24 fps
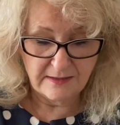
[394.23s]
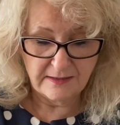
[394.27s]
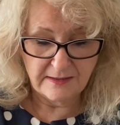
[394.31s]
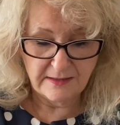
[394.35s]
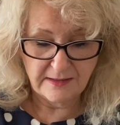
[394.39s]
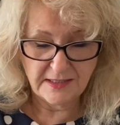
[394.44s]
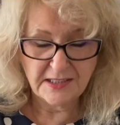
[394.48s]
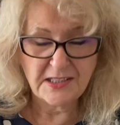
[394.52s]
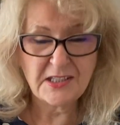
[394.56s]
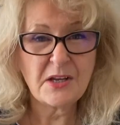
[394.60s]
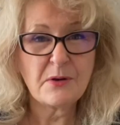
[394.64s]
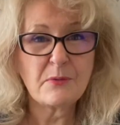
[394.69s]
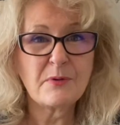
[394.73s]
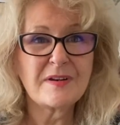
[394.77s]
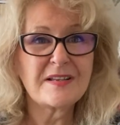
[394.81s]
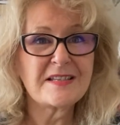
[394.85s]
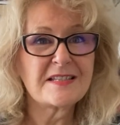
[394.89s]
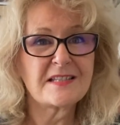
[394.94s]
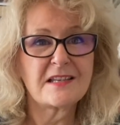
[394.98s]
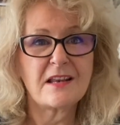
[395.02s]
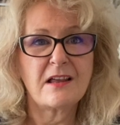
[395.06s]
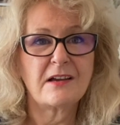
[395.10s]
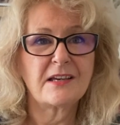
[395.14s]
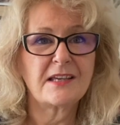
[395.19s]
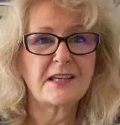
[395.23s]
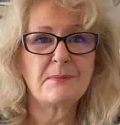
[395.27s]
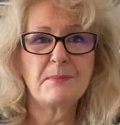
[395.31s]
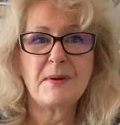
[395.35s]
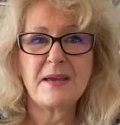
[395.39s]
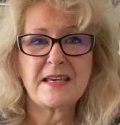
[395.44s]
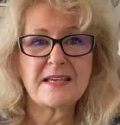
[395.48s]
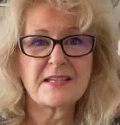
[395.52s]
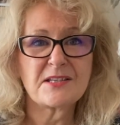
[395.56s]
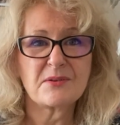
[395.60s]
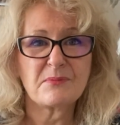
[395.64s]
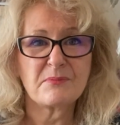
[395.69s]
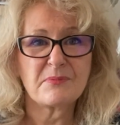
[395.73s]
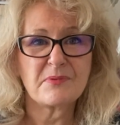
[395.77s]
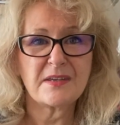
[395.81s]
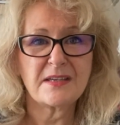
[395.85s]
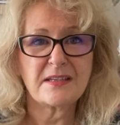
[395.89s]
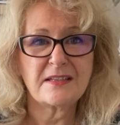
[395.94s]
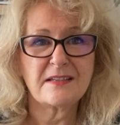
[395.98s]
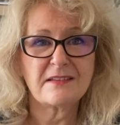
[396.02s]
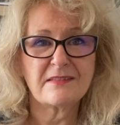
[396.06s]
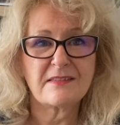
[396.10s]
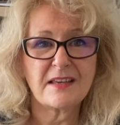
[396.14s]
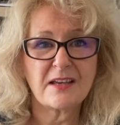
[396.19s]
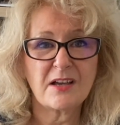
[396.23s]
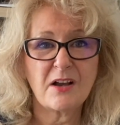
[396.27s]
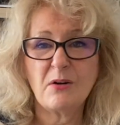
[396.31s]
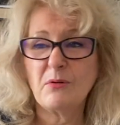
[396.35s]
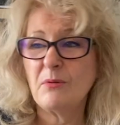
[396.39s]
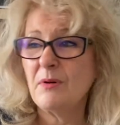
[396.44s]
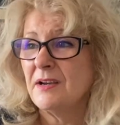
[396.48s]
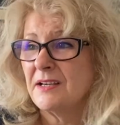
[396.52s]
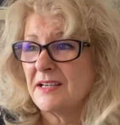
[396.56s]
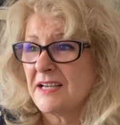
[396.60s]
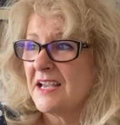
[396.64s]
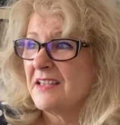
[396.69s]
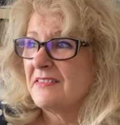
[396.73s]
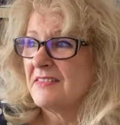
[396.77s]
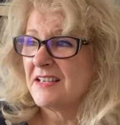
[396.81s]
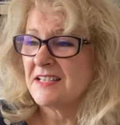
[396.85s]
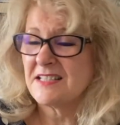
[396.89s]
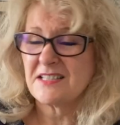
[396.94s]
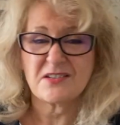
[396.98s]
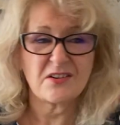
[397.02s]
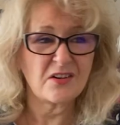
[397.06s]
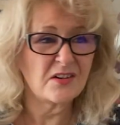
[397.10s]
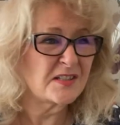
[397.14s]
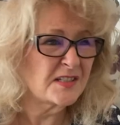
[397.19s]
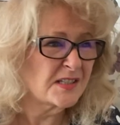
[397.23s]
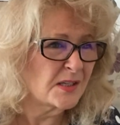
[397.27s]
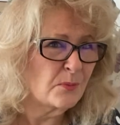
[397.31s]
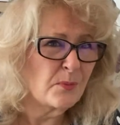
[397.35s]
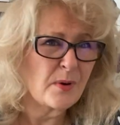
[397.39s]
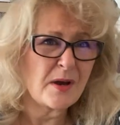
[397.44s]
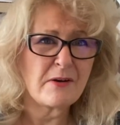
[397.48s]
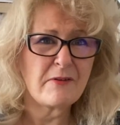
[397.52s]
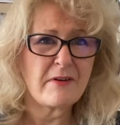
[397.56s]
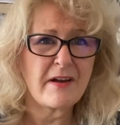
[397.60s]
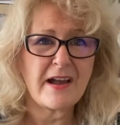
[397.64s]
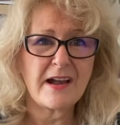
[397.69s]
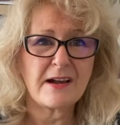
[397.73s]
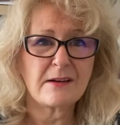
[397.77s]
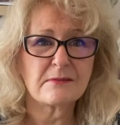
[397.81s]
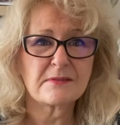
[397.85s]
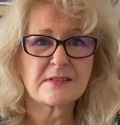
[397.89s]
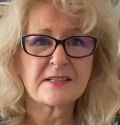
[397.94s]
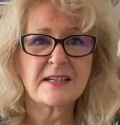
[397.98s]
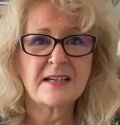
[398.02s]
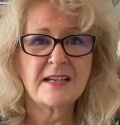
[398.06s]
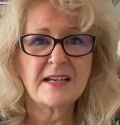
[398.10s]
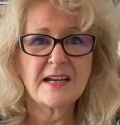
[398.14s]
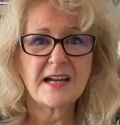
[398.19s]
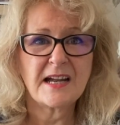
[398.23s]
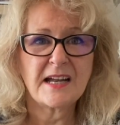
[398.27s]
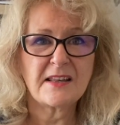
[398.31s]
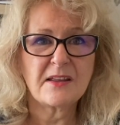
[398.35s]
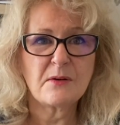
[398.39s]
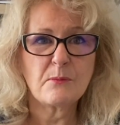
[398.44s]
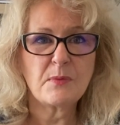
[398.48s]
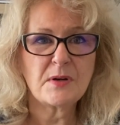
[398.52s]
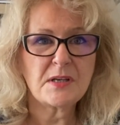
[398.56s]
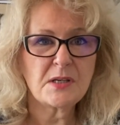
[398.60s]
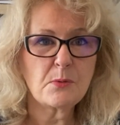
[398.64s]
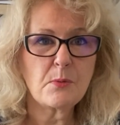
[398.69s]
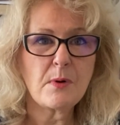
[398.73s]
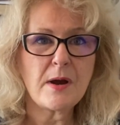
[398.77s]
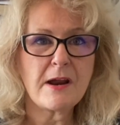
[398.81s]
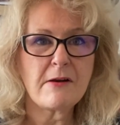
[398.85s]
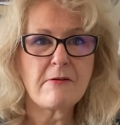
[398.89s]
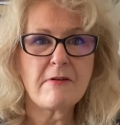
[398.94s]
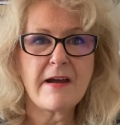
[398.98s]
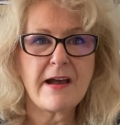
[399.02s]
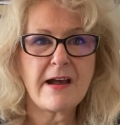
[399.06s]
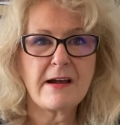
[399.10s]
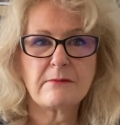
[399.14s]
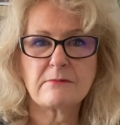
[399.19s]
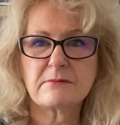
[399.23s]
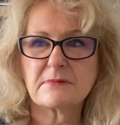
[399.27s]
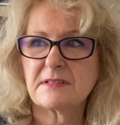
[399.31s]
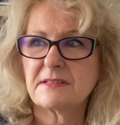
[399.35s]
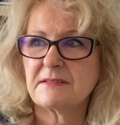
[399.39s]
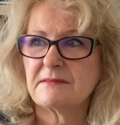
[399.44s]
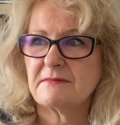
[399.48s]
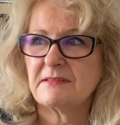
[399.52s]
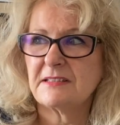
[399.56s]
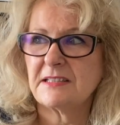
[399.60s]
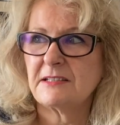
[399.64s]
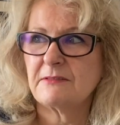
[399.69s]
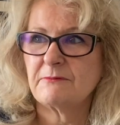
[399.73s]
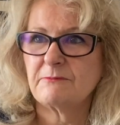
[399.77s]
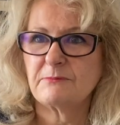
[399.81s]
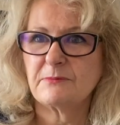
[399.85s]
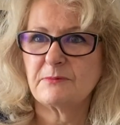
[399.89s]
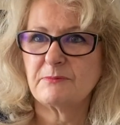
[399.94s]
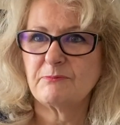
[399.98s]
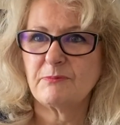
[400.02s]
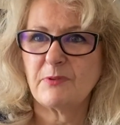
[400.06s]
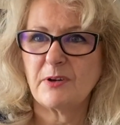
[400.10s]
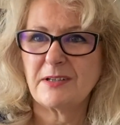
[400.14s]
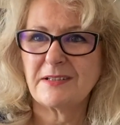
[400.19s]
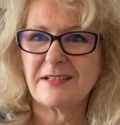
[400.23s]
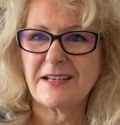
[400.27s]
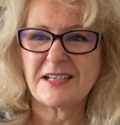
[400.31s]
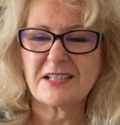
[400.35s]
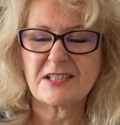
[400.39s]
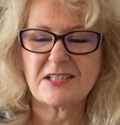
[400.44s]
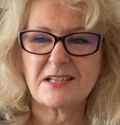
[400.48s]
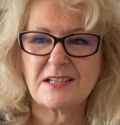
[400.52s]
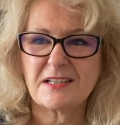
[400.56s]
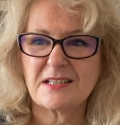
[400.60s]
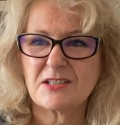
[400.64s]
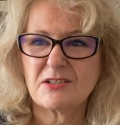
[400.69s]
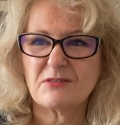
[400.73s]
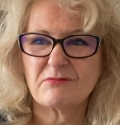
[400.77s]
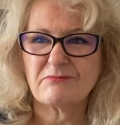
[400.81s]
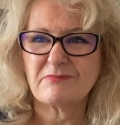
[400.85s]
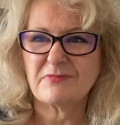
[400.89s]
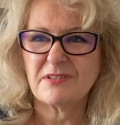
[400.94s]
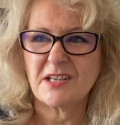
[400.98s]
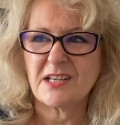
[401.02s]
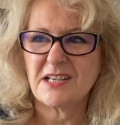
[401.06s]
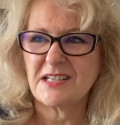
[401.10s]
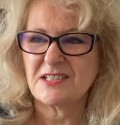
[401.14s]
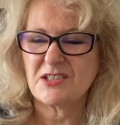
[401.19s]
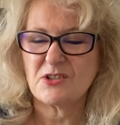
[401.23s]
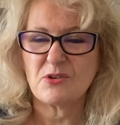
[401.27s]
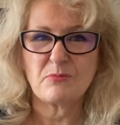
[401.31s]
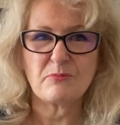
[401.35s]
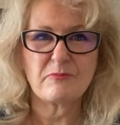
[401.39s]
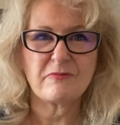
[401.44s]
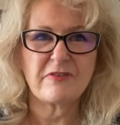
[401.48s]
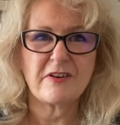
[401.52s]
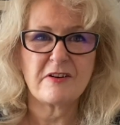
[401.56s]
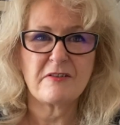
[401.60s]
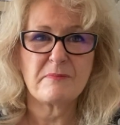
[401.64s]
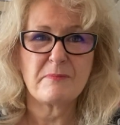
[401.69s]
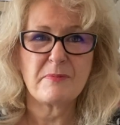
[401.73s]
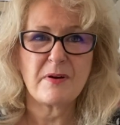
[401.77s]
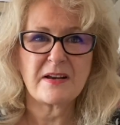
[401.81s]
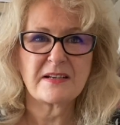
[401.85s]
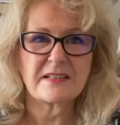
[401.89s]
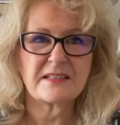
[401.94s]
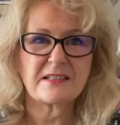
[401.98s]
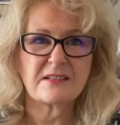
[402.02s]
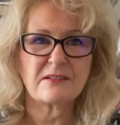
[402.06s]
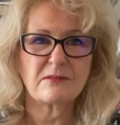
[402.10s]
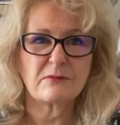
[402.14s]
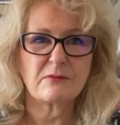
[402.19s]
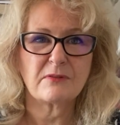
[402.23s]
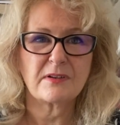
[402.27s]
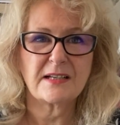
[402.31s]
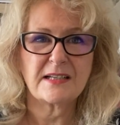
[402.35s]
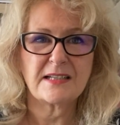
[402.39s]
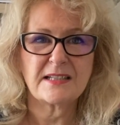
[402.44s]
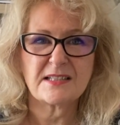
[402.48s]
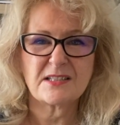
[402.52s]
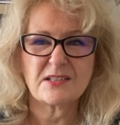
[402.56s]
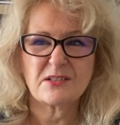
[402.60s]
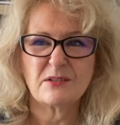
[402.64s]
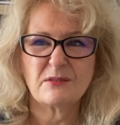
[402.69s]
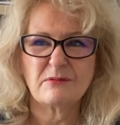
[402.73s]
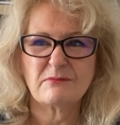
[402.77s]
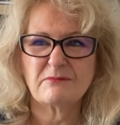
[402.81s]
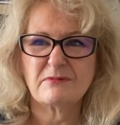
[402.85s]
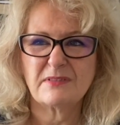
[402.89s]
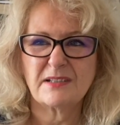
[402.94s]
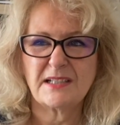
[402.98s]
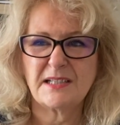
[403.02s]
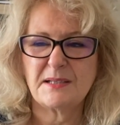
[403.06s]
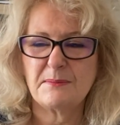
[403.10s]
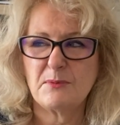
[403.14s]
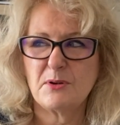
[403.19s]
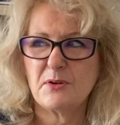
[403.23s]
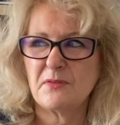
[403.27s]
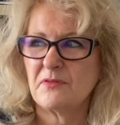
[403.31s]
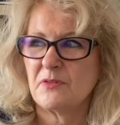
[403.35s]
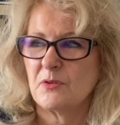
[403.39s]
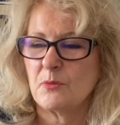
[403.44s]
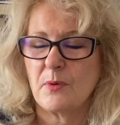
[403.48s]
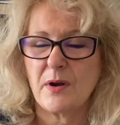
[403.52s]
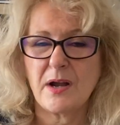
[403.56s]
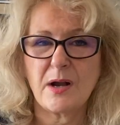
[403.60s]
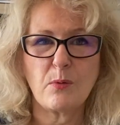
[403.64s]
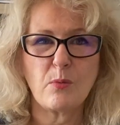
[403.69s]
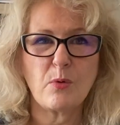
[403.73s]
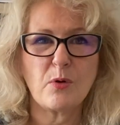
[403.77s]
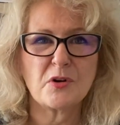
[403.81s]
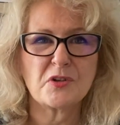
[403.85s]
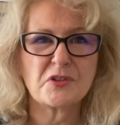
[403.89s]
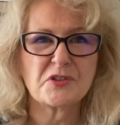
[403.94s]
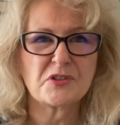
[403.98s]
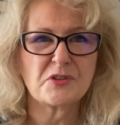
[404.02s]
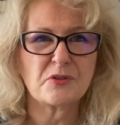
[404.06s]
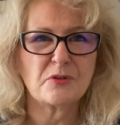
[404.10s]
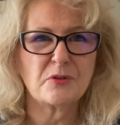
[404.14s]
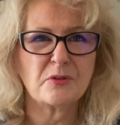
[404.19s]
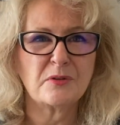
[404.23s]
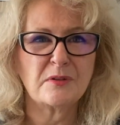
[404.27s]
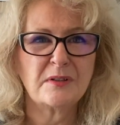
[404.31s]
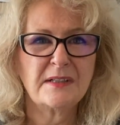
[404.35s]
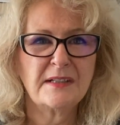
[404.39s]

you know what it's like. You make something, you think, oh, okay, that's nice, I'll wear it out. And then when you wear it out, right, actually, that's not very practical, really. It's not really moving the way I want, or